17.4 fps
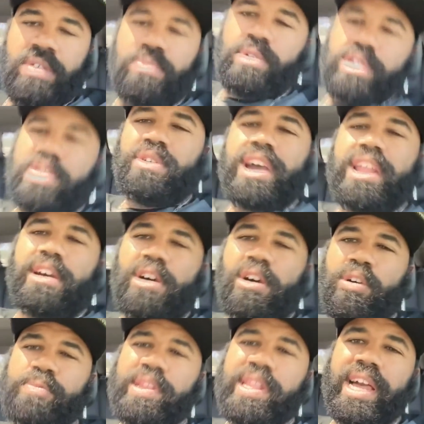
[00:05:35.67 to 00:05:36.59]
when you got a
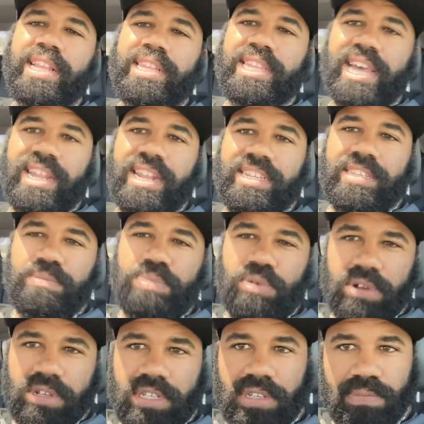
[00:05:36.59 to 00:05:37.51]
homie like that that
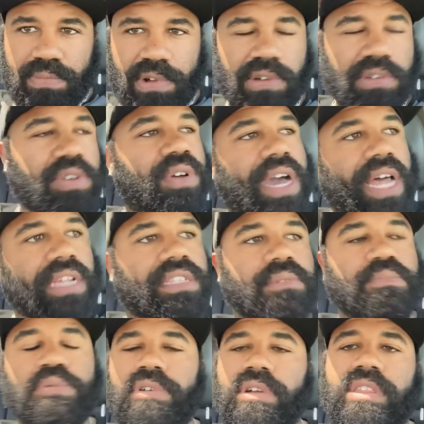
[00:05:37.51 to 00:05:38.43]
supports you, bro, you got to
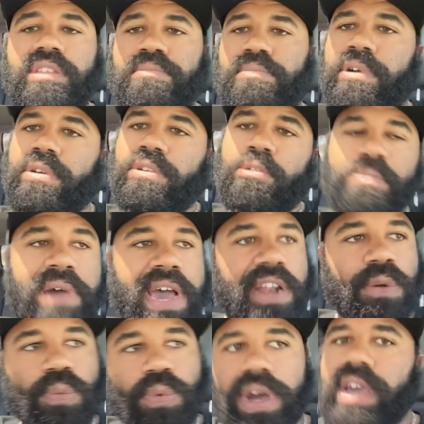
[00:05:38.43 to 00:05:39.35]
support them, bro. No
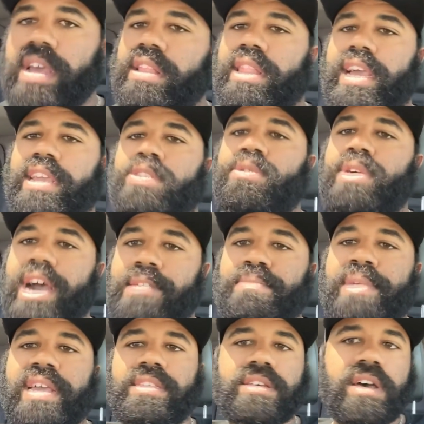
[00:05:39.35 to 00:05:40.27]
matter what, like, you got
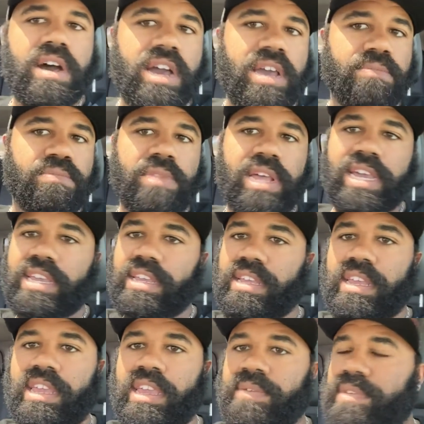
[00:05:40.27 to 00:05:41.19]
to make time. Like,
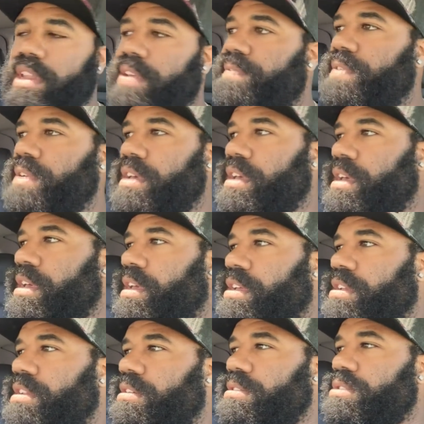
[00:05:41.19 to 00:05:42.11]
even if,
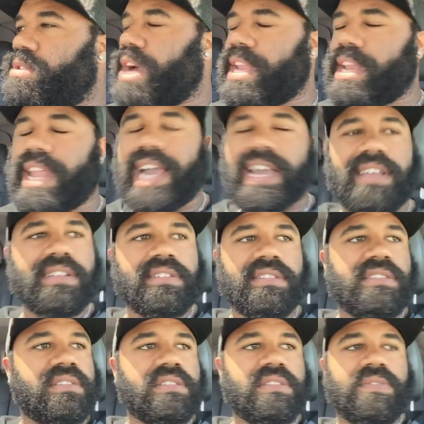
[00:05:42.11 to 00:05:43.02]
you know, you got to, like,
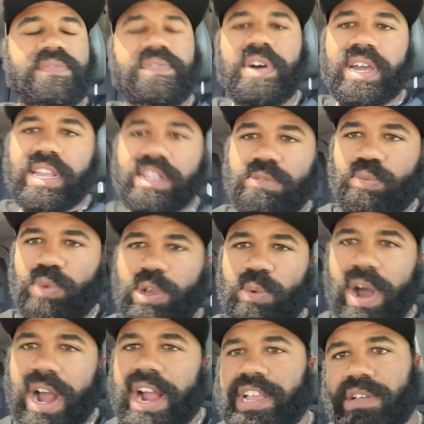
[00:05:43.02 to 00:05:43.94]
fucking
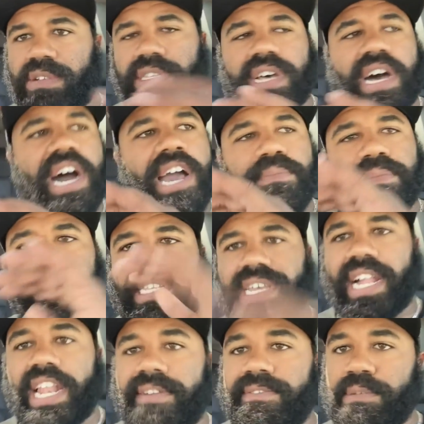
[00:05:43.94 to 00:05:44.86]
rewire your time and
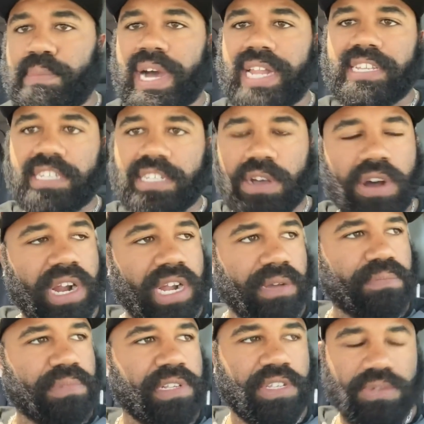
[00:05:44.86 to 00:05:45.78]
tell everybody
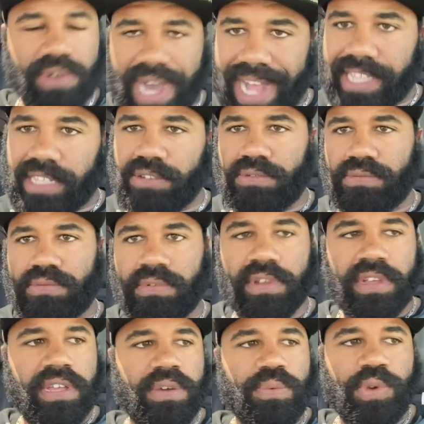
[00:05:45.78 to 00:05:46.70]
sorry, but you got to.
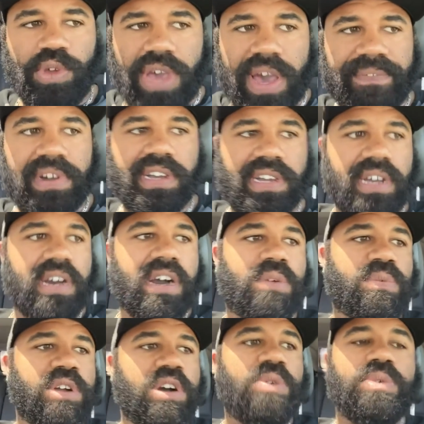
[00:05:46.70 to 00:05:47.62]
When you have
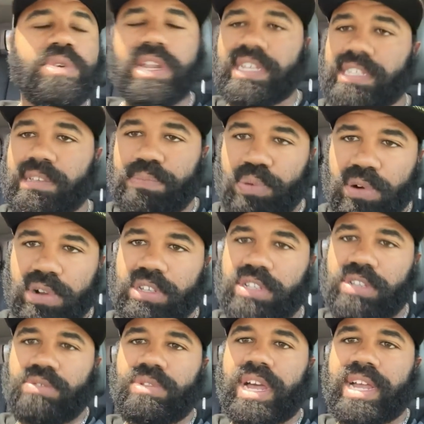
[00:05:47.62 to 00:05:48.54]
a real one that
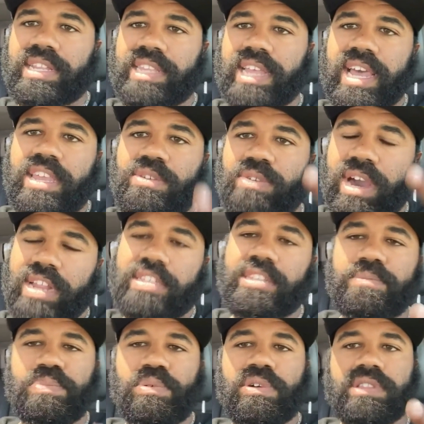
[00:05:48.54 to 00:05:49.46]
supports you like that, you got to
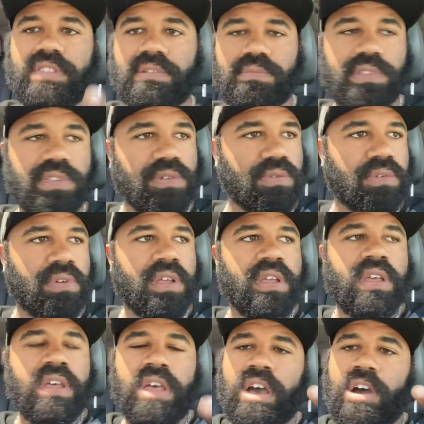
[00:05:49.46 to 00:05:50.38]
support them, too.
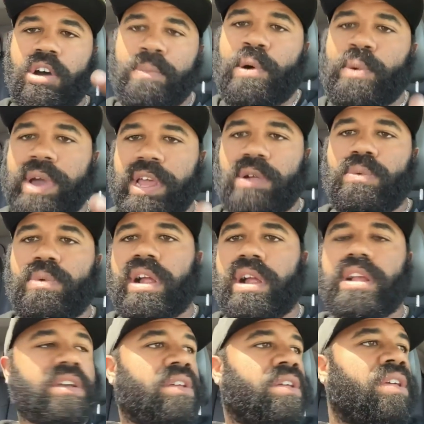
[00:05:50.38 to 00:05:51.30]
On my way to
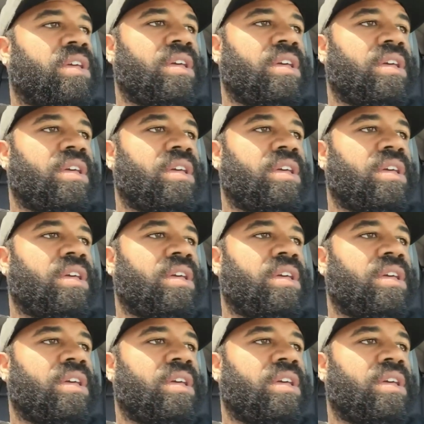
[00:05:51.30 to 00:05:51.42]
work,